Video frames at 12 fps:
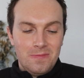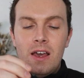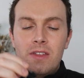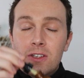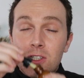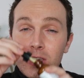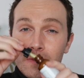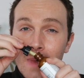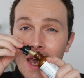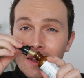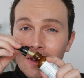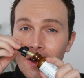And the
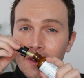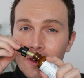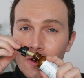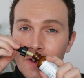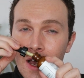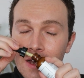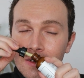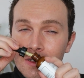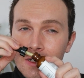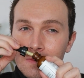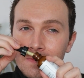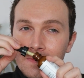smell, on the other hand,